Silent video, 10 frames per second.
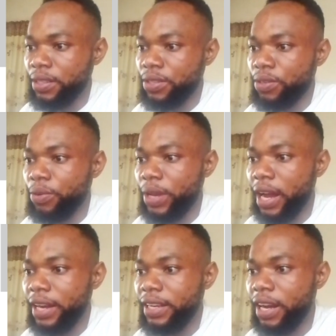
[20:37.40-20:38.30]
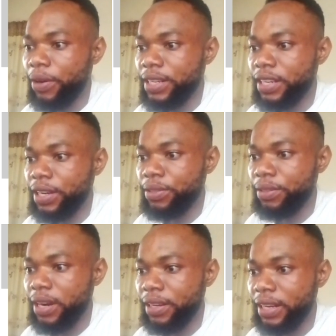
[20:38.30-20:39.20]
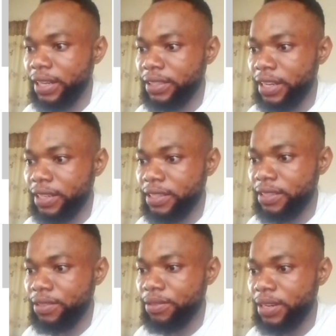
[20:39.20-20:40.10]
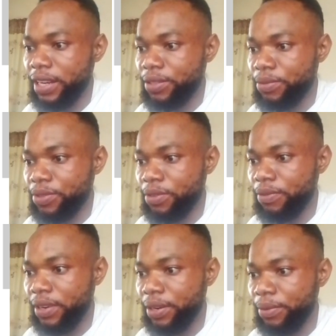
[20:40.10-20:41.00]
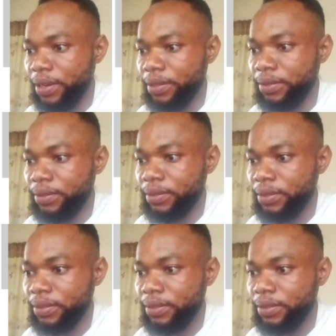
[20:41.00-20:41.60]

so we're adding our shadow around that text so that it will show very well.